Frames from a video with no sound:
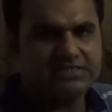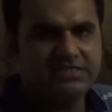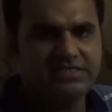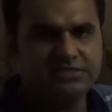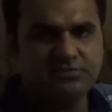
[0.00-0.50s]

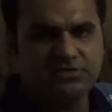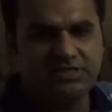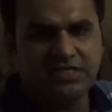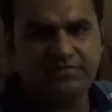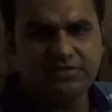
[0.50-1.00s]
Citi,
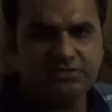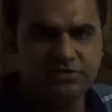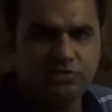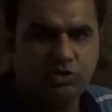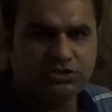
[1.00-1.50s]
Citi
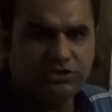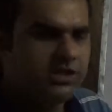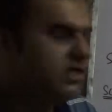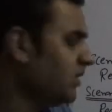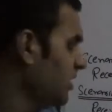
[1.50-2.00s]
versus
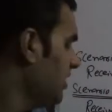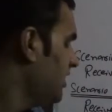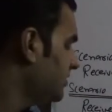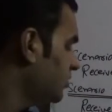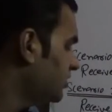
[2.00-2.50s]
Deutsche,
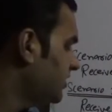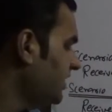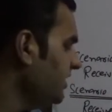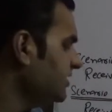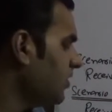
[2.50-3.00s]
so
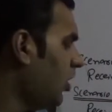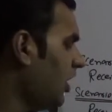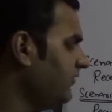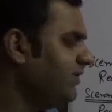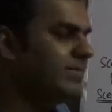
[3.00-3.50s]
these
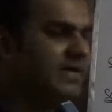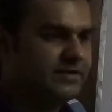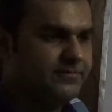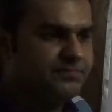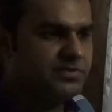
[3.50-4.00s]
all will matter.